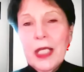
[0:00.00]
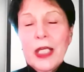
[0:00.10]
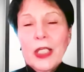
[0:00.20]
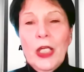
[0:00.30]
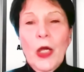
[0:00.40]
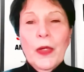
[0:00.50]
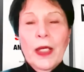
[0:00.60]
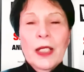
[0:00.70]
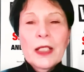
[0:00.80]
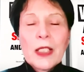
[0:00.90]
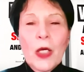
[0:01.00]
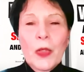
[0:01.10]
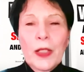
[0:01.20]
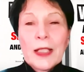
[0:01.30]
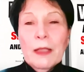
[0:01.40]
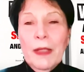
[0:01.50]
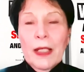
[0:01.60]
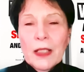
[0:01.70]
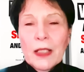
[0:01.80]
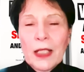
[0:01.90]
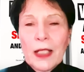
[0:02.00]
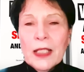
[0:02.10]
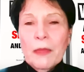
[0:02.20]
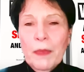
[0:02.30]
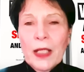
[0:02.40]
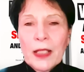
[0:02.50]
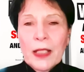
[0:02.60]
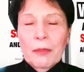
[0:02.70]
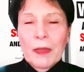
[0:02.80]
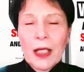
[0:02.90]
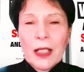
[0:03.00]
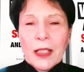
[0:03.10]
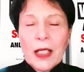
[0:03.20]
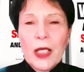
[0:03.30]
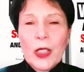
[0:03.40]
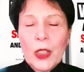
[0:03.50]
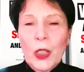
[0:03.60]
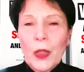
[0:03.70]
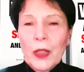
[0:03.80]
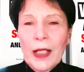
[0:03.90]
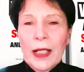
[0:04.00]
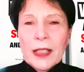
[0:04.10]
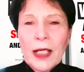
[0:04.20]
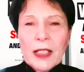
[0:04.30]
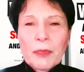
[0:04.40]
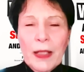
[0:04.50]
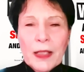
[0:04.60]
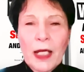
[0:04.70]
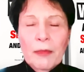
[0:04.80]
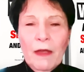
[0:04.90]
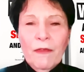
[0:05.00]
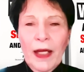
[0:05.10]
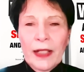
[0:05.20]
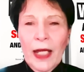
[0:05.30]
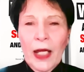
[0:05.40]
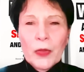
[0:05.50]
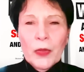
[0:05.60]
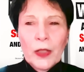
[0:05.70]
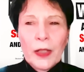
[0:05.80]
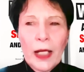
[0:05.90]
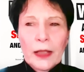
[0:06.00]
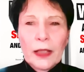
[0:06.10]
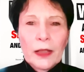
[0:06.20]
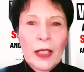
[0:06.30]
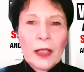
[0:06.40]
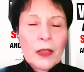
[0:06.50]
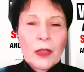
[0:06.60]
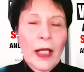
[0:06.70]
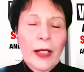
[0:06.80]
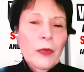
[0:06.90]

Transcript: you know, and so it's a big thing, because, you know, a lot of times by the time they find out, they don't